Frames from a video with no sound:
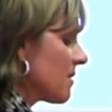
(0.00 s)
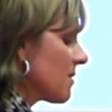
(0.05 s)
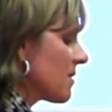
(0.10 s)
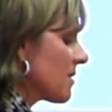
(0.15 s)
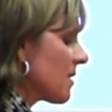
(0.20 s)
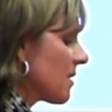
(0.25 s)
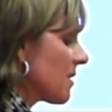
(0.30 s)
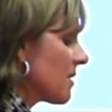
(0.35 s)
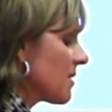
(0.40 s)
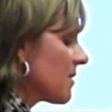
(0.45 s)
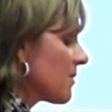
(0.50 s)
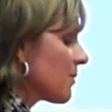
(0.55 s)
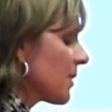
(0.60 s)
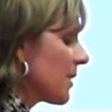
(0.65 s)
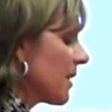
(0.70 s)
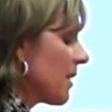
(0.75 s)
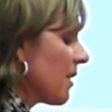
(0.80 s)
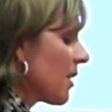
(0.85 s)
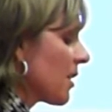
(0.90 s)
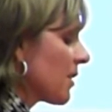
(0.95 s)
So it's
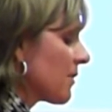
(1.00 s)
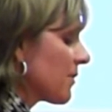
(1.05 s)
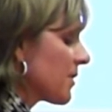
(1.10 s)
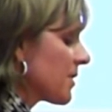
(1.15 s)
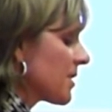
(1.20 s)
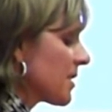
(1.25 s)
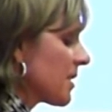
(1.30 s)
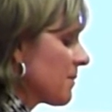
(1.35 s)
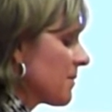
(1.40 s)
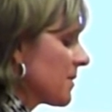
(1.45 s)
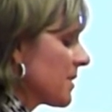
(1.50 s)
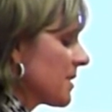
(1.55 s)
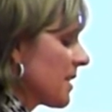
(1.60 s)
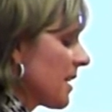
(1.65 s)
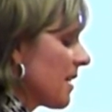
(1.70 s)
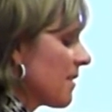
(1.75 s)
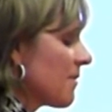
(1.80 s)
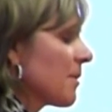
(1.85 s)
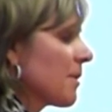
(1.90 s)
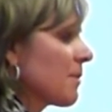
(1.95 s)
really hard for some
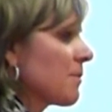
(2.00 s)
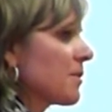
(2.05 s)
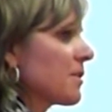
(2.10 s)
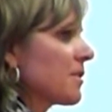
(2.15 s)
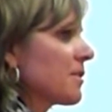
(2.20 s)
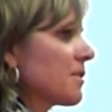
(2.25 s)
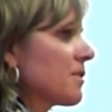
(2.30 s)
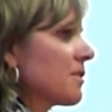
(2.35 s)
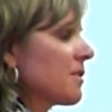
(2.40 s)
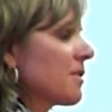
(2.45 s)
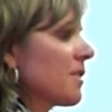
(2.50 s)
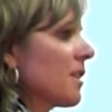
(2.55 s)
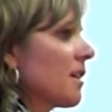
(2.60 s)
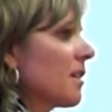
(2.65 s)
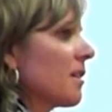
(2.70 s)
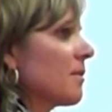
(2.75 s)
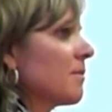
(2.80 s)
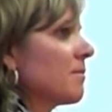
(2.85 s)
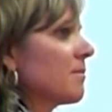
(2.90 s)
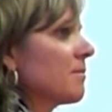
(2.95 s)
staff members
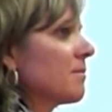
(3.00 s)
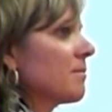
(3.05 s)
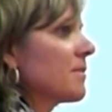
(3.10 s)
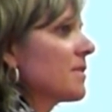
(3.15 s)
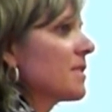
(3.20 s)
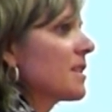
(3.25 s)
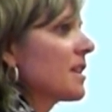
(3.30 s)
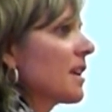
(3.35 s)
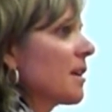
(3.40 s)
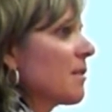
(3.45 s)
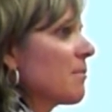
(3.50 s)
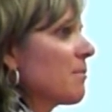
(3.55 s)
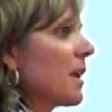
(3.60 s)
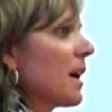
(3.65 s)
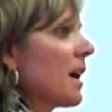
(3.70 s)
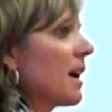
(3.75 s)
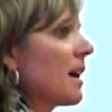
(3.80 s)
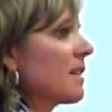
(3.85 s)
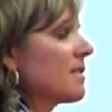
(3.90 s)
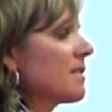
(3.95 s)
to get
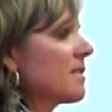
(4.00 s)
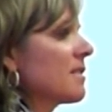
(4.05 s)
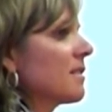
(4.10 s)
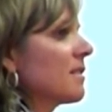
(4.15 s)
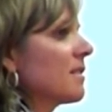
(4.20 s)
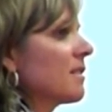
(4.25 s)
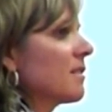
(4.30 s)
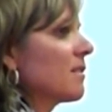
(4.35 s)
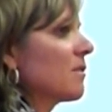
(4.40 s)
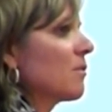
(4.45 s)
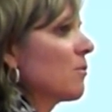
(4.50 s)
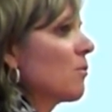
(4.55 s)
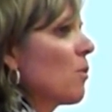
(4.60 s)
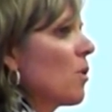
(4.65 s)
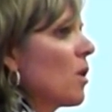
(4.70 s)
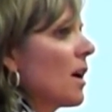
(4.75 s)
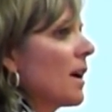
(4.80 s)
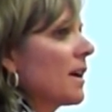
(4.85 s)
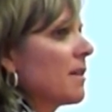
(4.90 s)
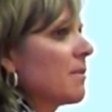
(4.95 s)
past
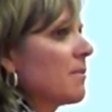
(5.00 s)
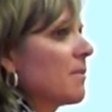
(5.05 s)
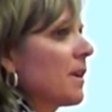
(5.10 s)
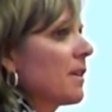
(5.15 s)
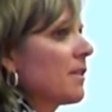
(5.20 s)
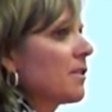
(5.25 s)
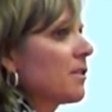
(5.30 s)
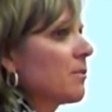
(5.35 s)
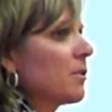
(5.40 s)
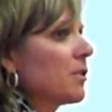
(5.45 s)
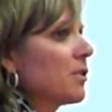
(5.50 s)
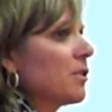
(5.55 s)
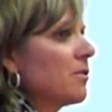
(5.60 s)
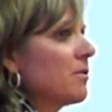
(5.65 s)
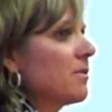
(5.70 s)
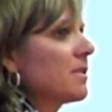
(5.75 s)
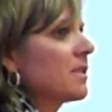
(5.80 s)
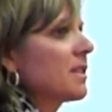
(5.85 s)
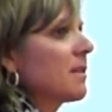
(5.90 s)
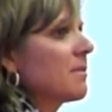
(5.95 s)
why a mother would
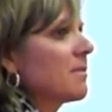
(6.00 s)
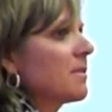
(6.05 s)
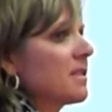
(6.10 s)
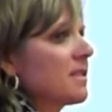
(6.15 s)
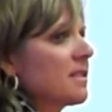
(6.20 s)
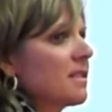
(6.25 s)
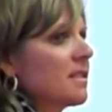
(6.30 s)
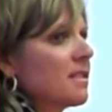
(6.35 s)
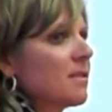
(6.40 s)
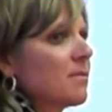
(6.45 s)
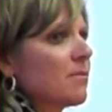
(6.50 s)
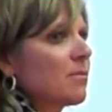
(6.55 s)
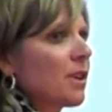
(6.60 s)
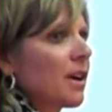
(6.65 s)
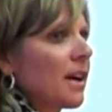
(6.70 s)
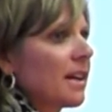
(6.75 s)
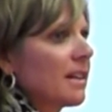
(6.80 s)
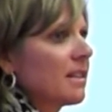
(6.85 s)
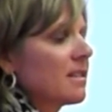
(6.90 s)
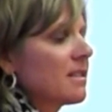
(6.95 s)
use substances in
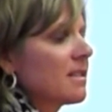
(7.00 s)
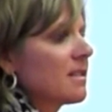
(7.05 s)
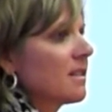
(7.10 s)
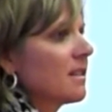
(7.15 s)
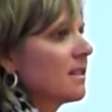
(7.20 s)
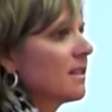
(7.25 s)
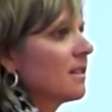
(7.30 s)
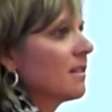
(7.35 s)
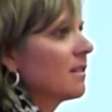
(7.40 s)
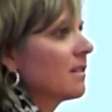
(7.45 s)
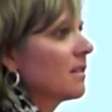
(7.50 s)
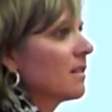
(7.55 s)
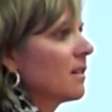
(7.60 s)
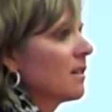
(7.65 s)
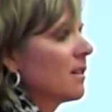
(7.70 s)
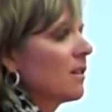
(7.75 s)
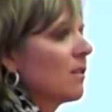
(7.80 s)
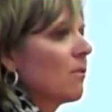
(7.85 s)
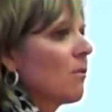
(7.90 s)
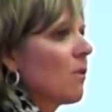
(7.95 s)
pregnancy.
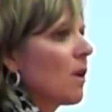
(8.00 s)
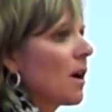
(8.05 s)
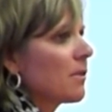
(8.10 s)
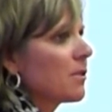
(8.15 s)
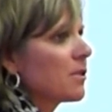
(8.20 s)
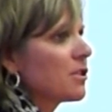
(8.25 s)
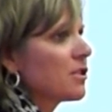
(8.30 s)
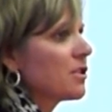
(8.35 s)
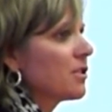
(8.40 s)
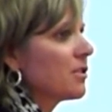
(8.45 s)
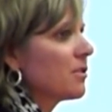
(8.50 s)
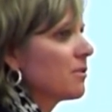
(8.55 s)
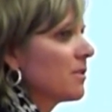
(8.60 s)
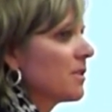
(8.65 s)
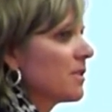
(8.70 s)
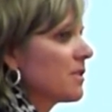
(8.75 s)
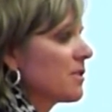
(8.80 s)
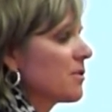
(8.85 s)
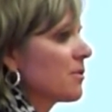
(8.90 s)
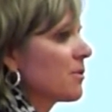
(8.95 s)
Why would she do
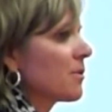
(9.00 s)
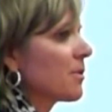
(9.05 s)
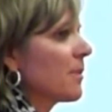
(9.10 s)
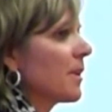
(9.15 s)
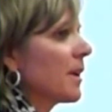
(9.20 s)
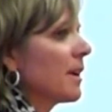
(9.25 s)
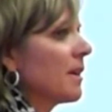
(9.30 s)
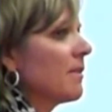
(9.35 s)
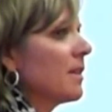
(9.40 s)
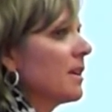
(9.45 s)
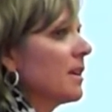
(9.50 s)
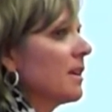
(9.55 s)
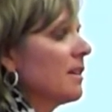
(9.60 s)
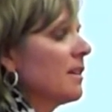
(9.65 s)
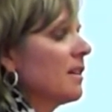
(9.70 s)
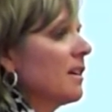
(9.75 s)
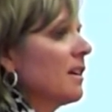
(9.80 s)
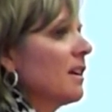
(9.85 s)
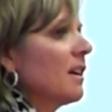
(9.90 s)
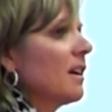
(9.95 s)
this to her
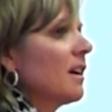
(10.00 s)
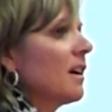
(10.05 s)
baby?